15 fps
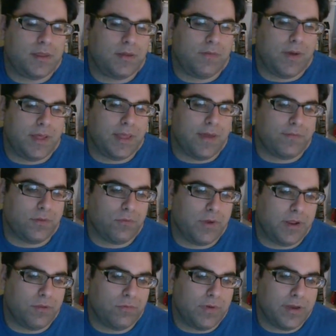Why do they have to
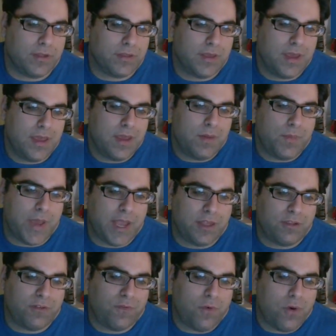write it twice?
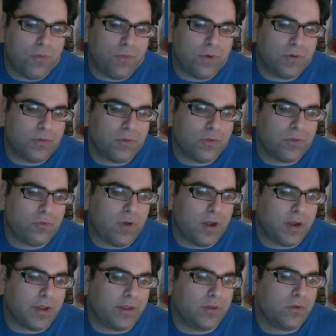Page forward
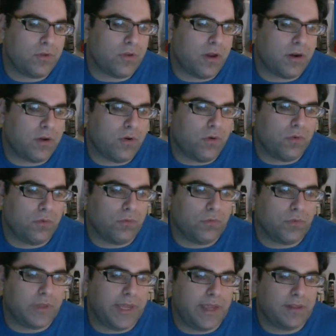Strzok a news article
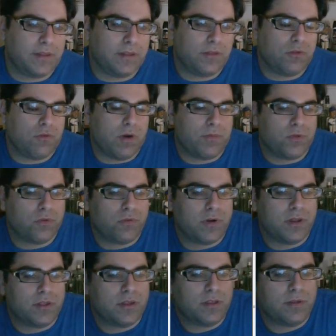relating to Trump's
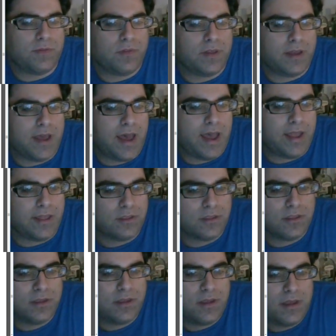criticism of the Khans,